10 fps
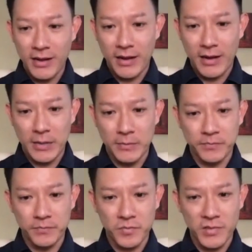um,
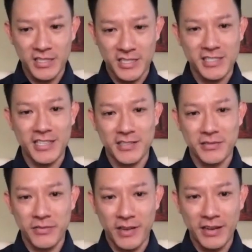the success
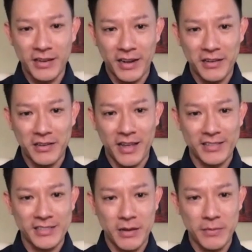of it kind of
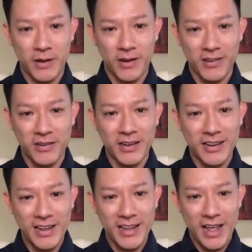ends up on
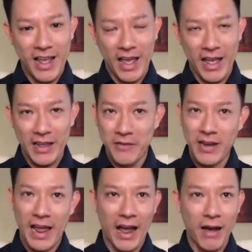even
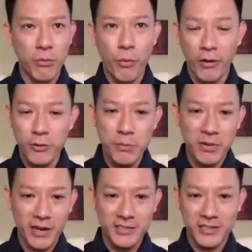how well you
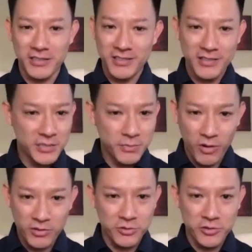place a small
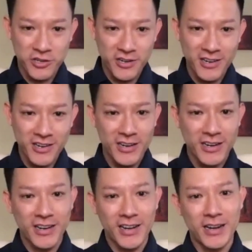suture,
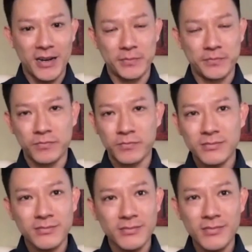um,
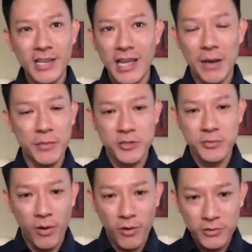how much
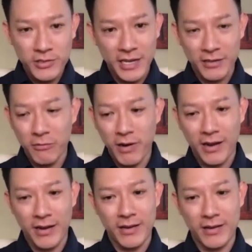bone you take away,
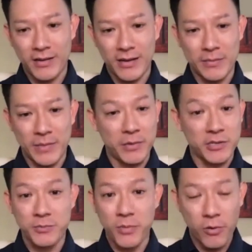um, how much
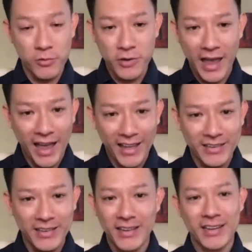bone you add.
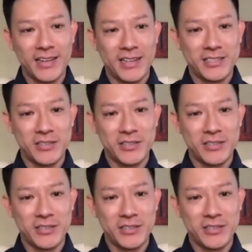So